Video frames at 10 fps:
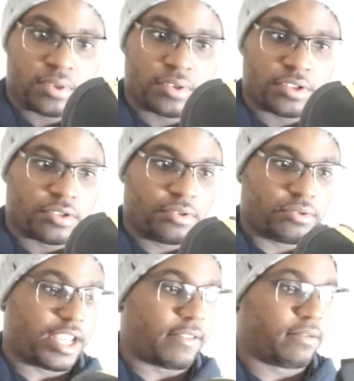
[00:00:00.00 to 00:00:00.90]
Shoes
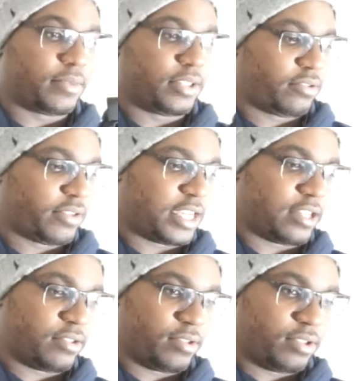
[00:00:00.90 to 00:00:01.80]
definitely been tried
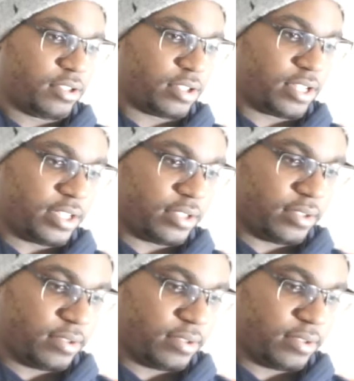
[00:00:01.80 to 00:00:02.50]
on, it look like.